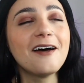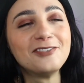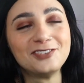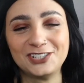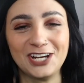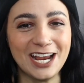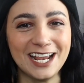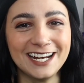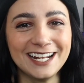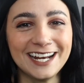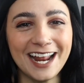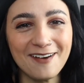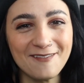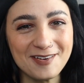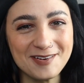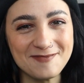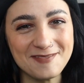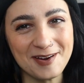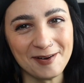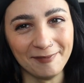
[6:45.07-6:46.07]
I love Shannon.
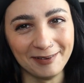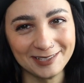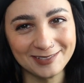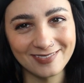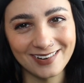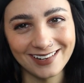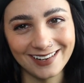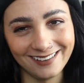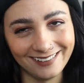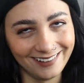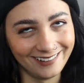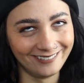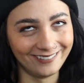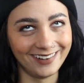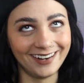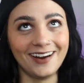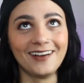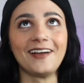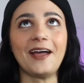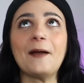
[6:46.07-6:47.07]
I want to be her best friend. I
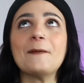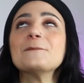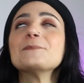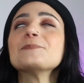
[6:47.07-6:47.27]
love her.